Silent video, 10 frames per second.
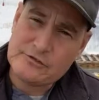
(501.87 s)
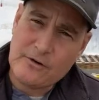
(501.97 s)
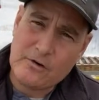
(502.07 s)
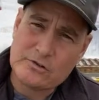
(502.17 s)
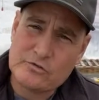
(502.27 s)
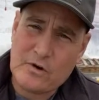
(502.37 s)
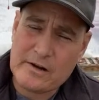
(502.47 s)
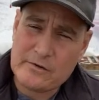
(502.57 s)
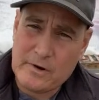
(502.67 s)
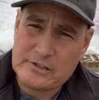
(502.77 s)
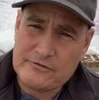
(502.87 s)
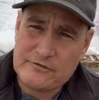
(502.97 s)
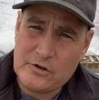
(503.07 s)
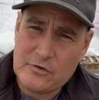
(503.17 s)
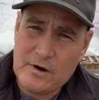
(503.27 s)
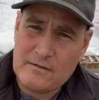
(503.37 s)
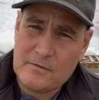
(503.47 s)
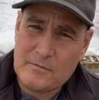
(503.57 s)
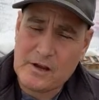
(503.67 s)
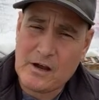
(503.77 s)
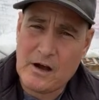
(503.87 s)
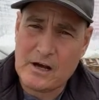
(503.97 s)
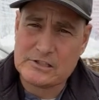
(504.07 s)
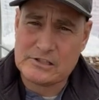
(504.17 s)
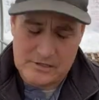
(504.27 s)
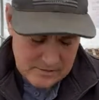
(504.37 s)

far as trying to raise a few of them, the cost